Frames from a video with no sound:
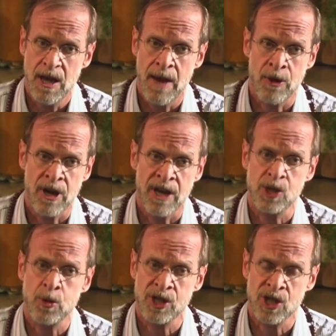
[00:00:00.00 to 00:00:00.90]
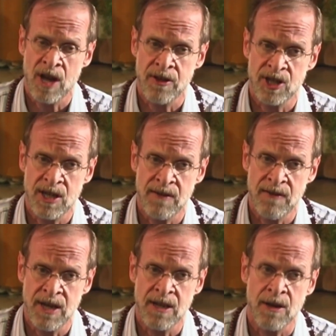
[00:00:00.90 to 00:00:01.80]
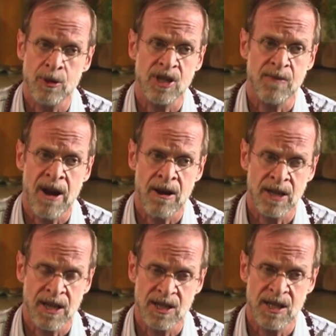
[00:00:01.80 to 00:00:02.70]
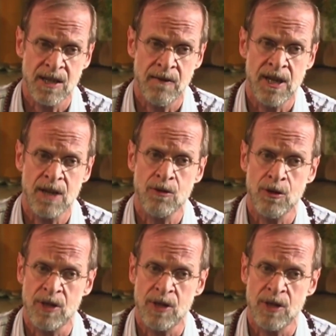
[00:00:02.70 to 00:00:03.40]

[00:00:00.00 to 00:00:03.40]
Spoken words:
And when I switched on the TV, there was apparently a TV crew